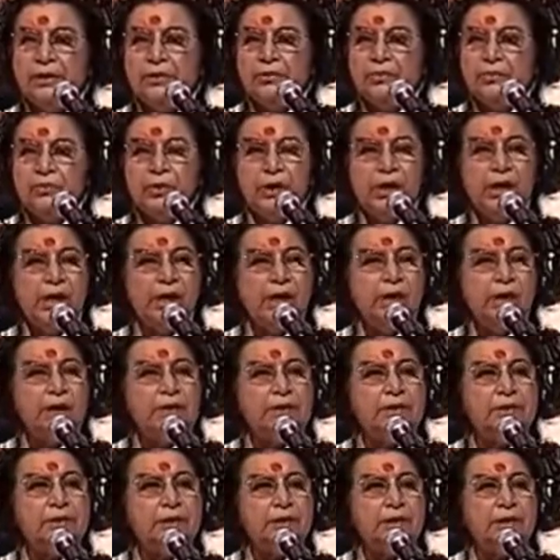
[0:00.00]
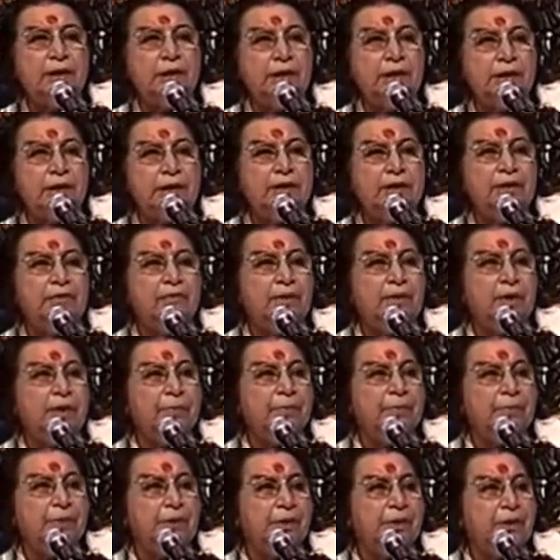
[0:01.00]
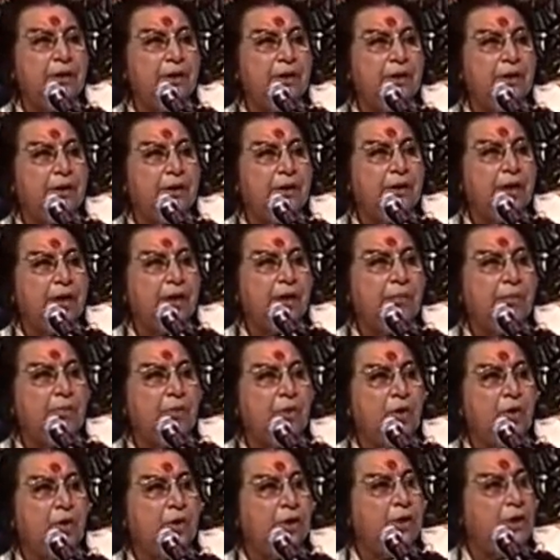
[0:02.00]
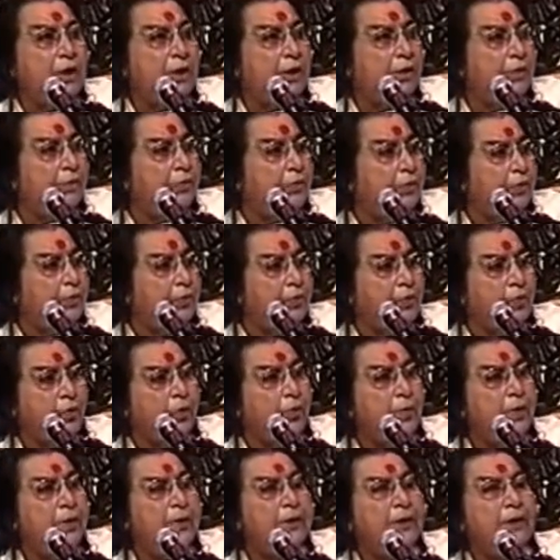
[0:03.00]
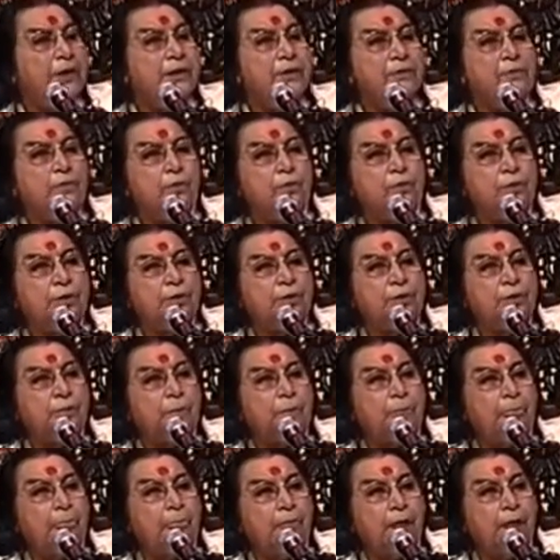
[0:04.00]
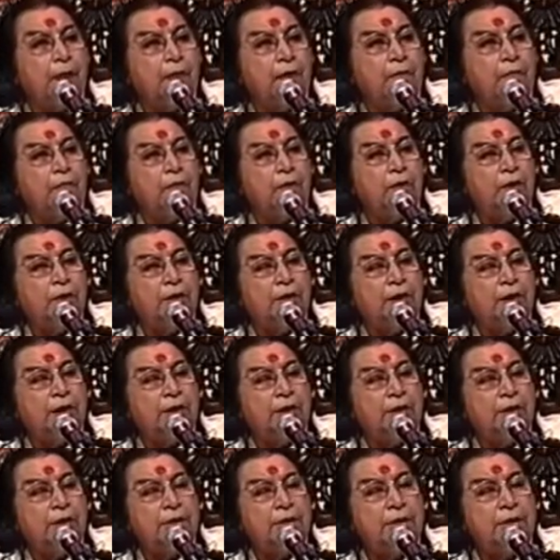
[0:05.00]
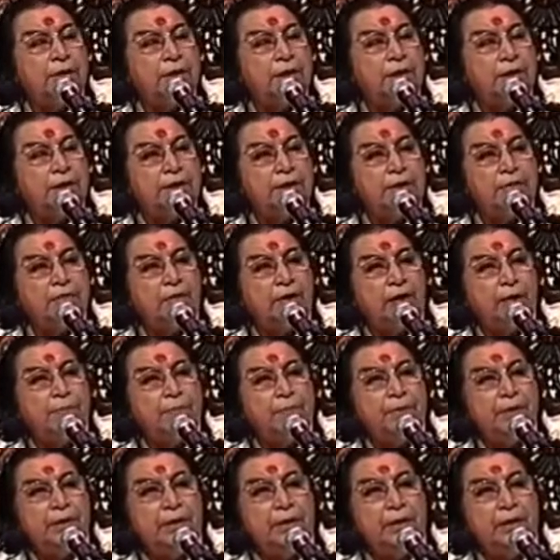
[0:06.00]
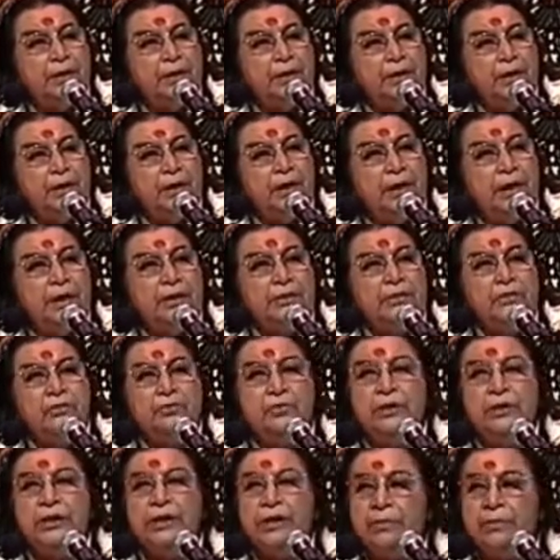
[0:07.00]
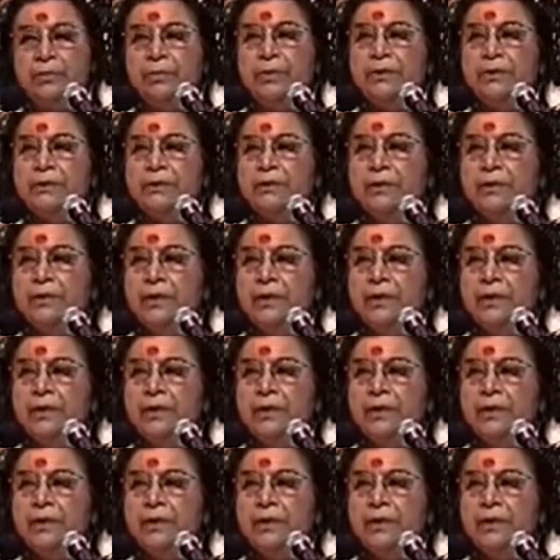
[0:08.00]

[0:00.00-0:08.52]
Today it's a collective happening. I am talking of global transformation. For that, this collective happening has to take place.